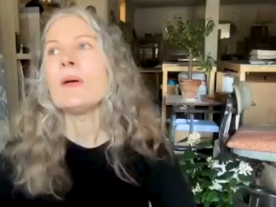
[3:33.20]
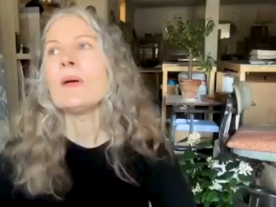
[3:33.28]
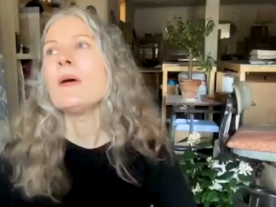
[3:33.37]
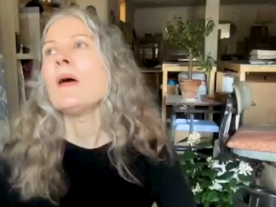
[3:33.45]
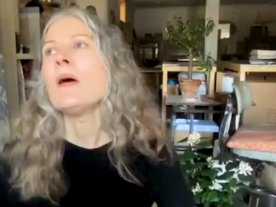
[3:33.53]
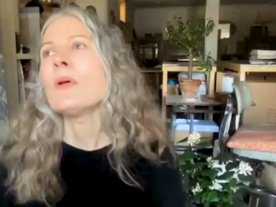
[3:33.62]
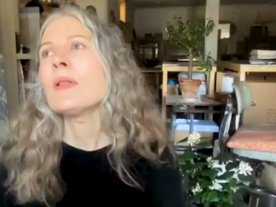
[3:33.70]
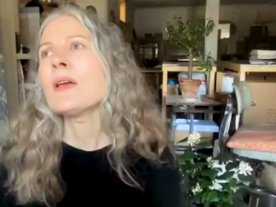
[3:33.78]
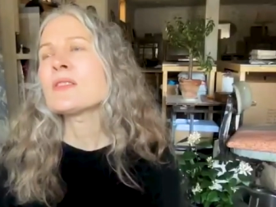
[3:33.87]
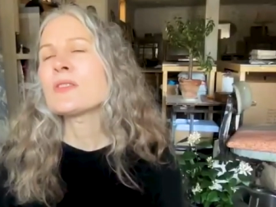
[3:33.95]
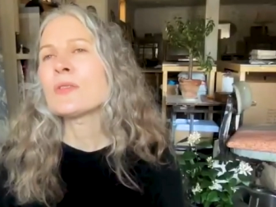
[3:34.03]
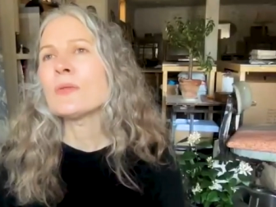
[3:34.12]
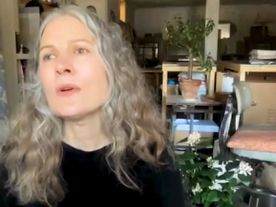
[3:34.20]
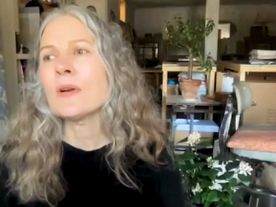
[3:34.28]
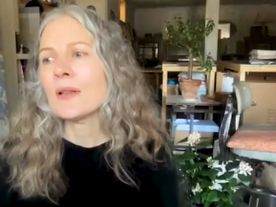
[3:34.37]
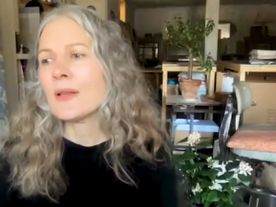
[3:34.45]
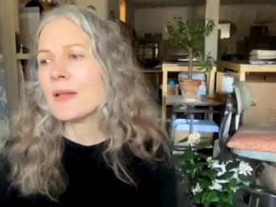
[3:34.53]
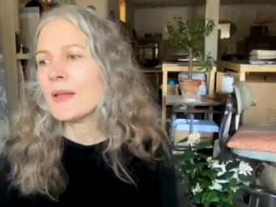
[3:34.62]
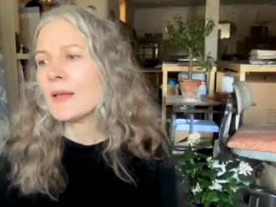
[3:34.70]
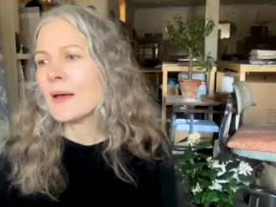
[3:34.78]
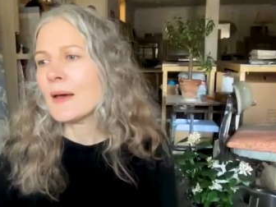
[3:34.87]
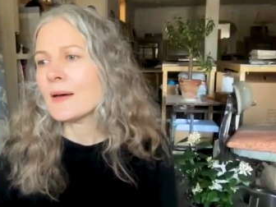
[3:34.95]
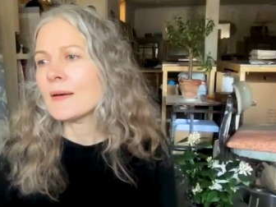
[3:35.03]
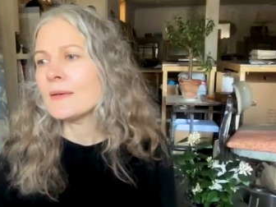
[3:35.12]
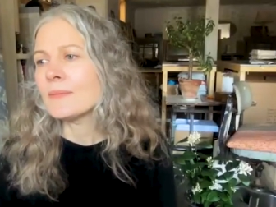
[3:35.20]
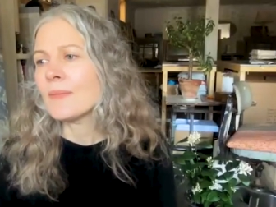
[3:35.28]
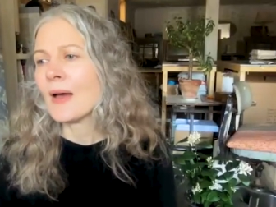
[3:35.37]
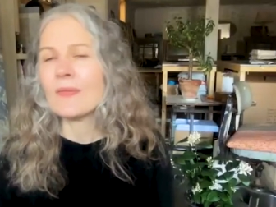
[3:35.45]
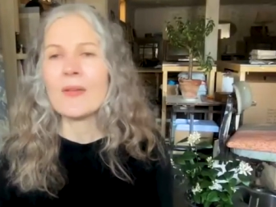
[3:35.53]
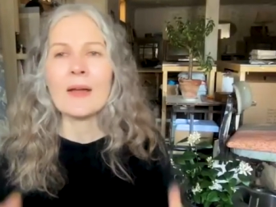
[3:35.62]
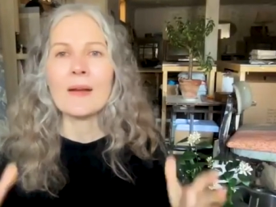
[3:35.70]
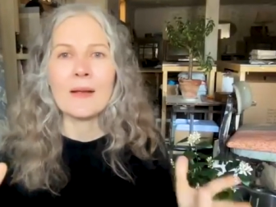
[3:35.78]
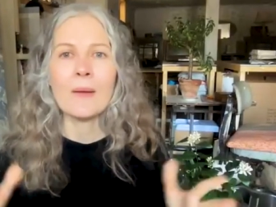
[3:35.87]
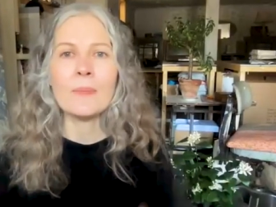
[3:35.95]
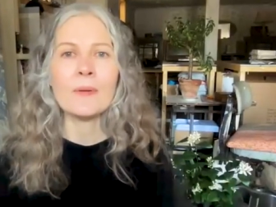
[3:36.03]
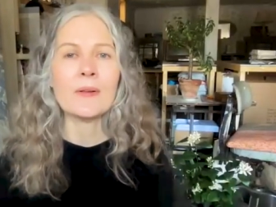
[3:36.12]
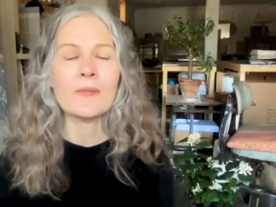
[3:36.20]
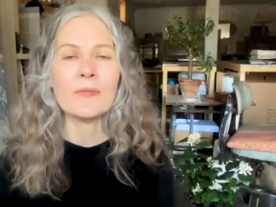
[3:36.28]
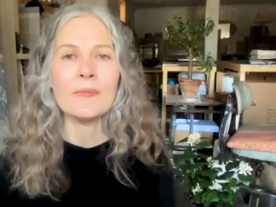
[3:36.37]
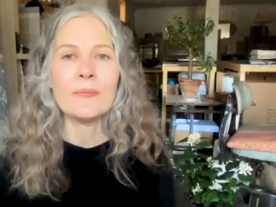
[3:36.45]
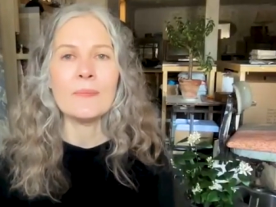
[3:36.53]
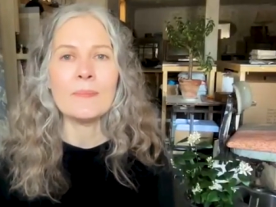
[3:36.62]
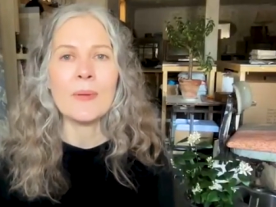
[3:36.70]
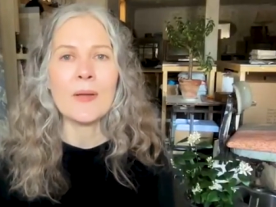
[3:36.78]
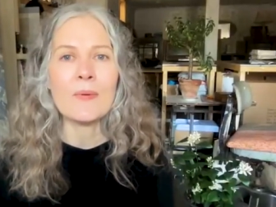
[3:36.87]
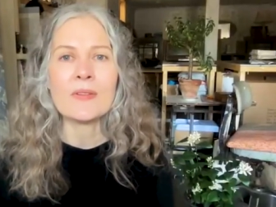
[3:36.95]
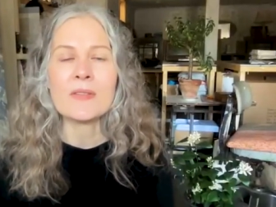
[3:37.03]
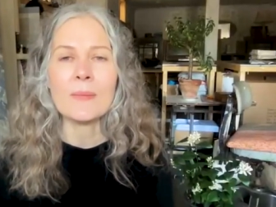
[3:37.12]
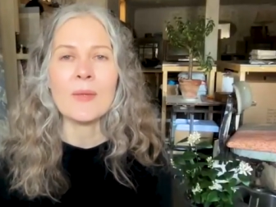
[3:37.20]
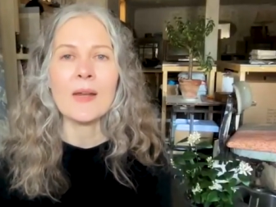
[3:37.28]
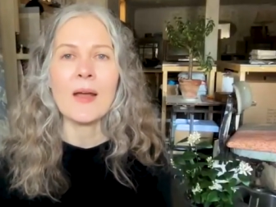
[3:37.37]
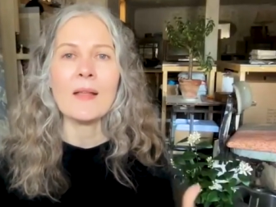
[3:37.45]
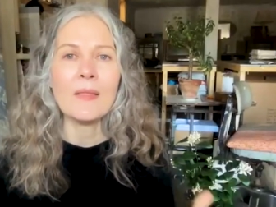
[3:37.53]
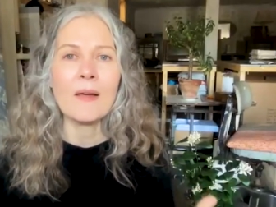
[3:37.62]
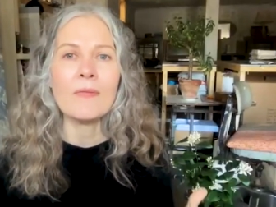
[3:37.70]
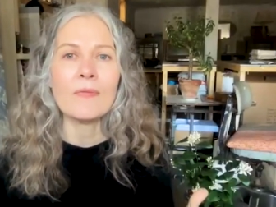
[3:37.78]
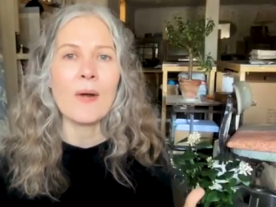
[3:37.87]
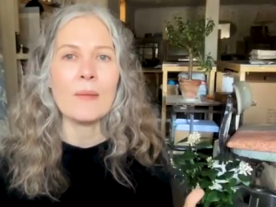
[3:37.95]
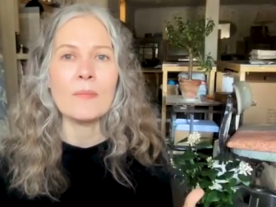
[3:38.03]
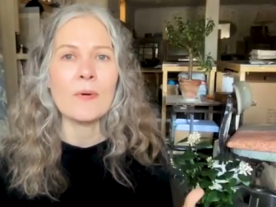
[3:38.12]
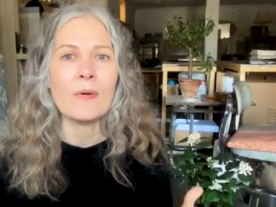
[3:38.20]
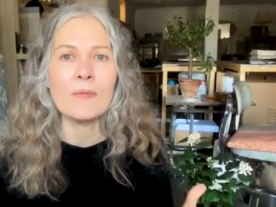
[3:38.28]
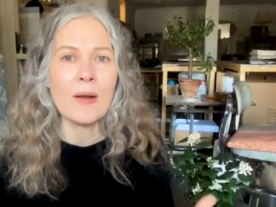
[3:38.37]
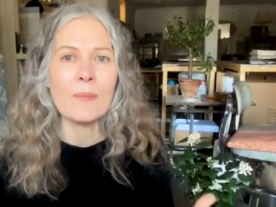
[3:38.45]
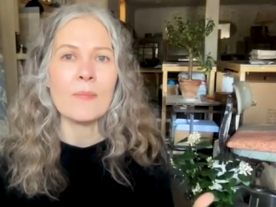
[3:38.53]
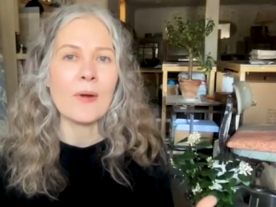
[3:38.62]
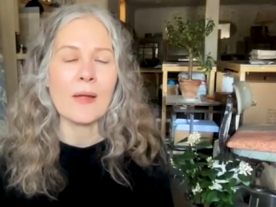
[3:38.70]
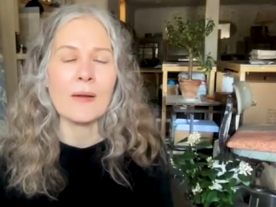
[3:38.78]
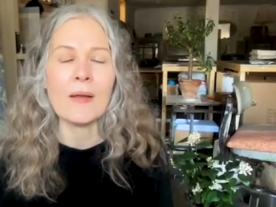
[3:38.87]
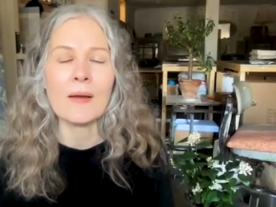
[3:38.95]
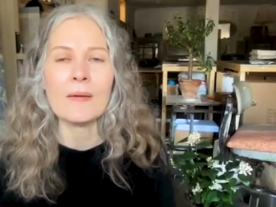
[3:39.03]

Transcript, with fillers: Well, historically, um, I've got a couple of big ones. I mean, I love Rembrandt.